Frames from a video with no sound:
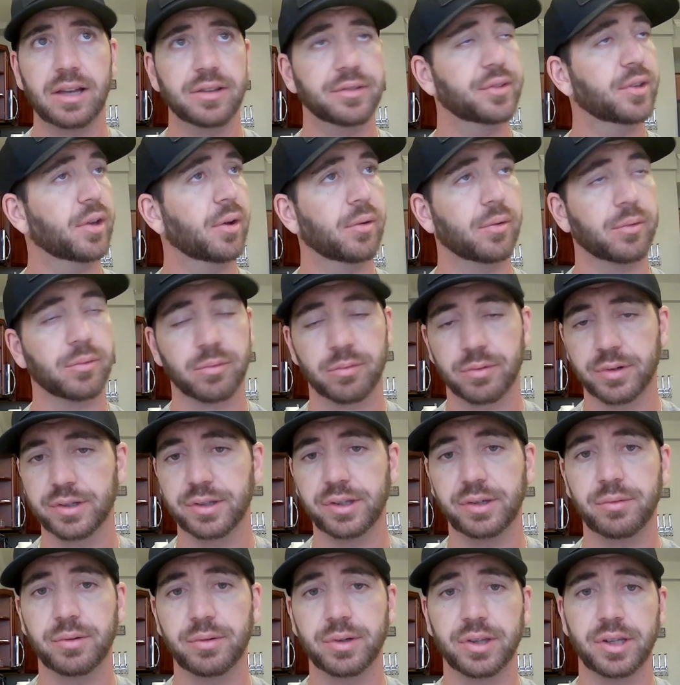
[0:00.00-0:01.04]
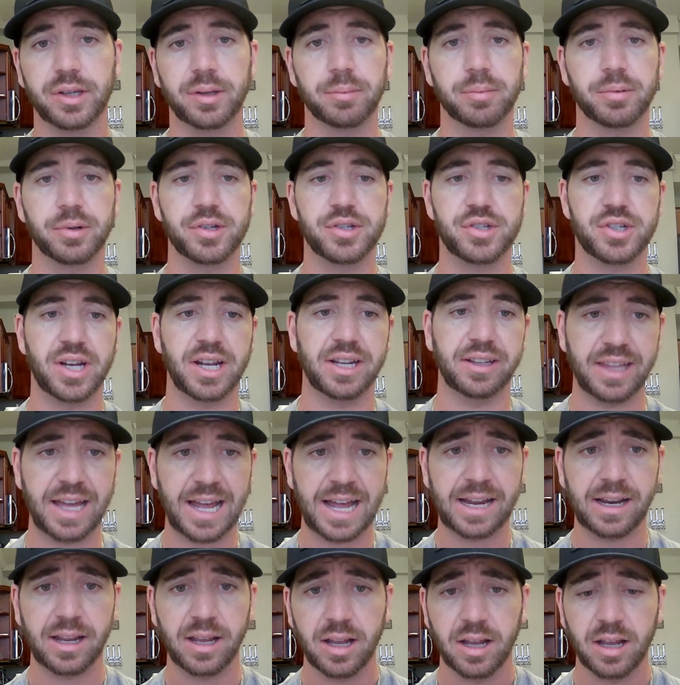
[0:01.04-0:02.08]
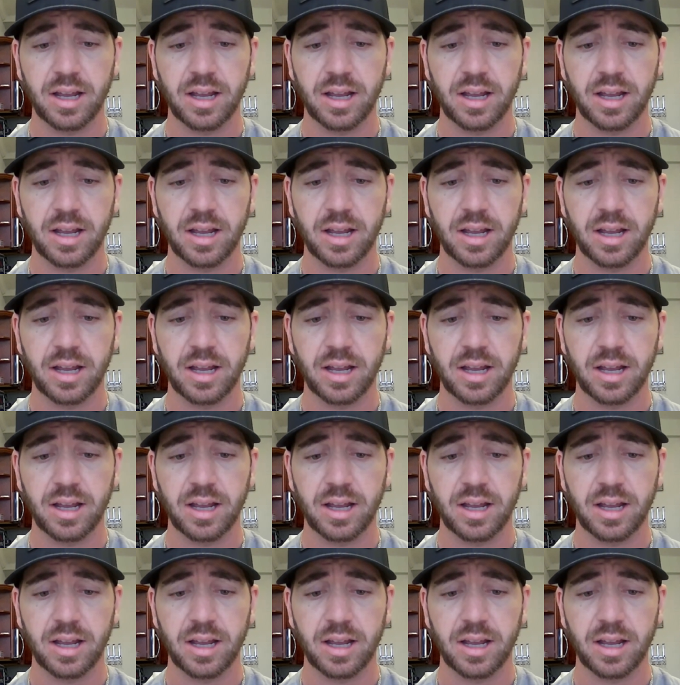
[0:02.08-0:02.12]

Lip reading: So really, really appreciate that.